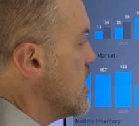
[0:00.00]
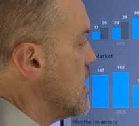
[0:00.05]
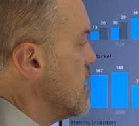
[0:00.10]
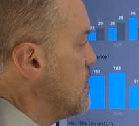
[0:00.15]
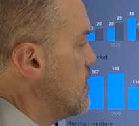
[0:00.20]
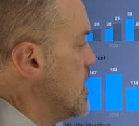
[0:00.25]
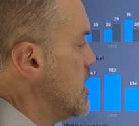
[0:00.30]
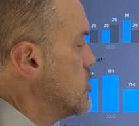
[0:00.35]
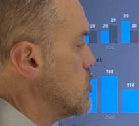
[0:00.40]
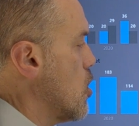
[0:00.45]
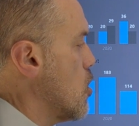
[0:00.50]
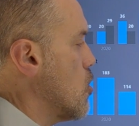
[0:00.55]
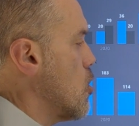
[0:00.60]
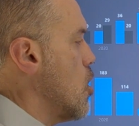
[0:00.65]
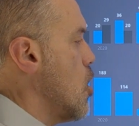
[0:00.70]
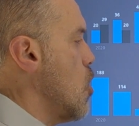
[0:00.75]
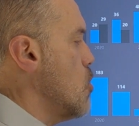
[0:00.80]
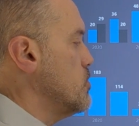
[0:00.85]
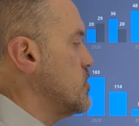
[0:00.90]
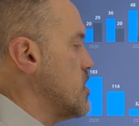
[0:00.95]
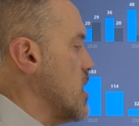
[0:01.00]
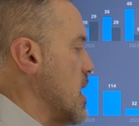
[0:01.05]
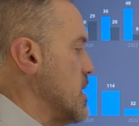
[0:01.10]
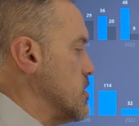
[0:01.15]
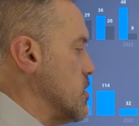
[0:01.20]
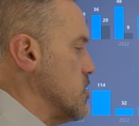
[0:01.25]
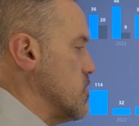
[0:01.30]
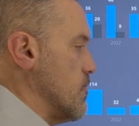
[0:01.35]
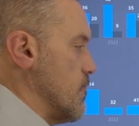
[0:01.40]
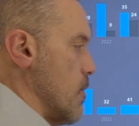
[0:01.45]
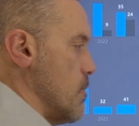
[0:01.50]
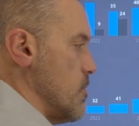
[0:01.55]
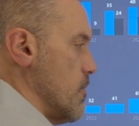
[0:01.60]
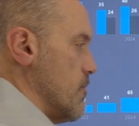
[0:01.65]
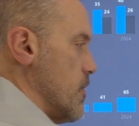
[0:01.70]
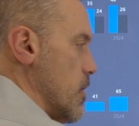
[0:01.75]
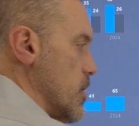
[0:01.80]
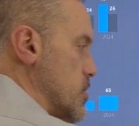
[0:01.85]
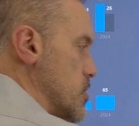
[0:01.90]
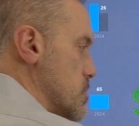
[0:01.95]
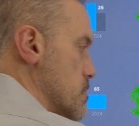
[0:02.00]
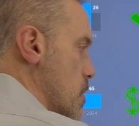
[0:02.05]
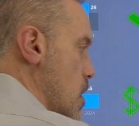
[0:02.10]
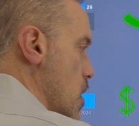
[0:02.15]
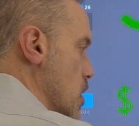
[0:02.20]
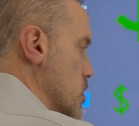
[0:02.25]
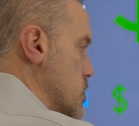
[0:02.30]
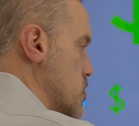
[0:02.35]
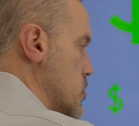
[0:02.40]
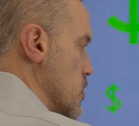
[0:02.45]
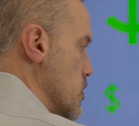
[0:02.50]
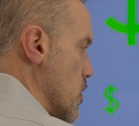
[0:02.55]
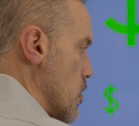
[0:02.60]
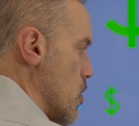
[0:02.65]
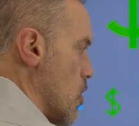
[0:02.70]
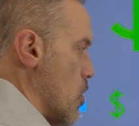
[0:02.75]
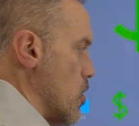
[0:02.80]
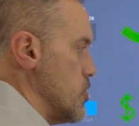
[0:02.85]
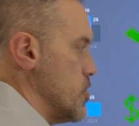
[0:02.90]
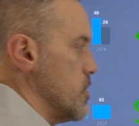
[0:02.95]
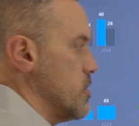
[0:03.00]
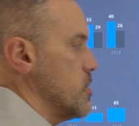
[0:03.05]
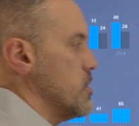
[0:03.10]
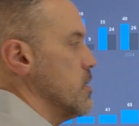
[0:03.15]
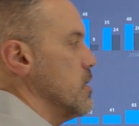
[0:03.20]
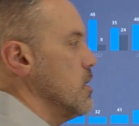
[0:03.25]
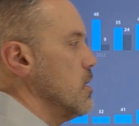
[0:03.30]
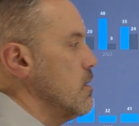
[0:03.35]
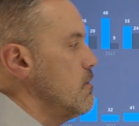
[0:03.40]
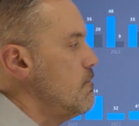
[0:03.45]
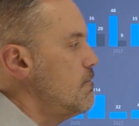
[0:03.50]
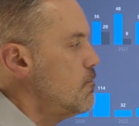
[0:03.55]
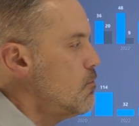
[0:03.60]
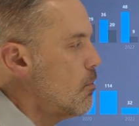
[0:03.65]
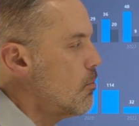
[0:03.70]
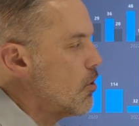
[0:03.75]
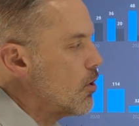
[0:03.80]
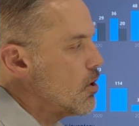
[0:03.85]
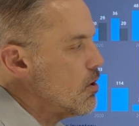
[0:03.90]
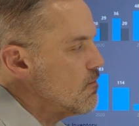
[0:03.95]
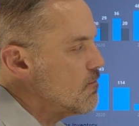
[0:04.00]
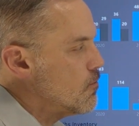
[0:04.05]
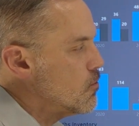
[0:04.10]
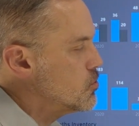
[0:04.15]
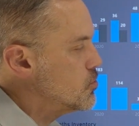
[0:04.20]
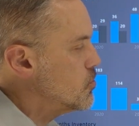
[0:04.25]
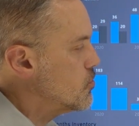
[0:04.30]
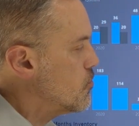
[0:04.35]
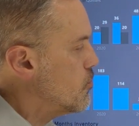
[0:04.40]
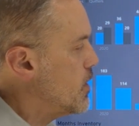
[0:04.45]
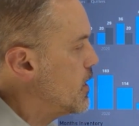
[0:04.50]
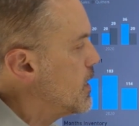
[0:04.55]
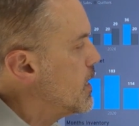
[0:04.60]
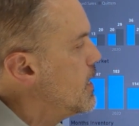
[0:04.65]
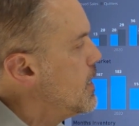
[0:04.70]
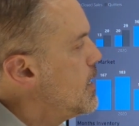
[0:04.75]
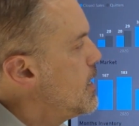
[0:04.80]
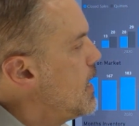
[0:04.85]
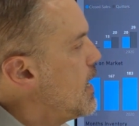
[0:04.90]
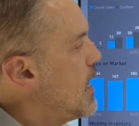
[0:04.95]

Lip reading: And these are home sizes from the very smallest to the largest in Fulbrook on Fulshear Creek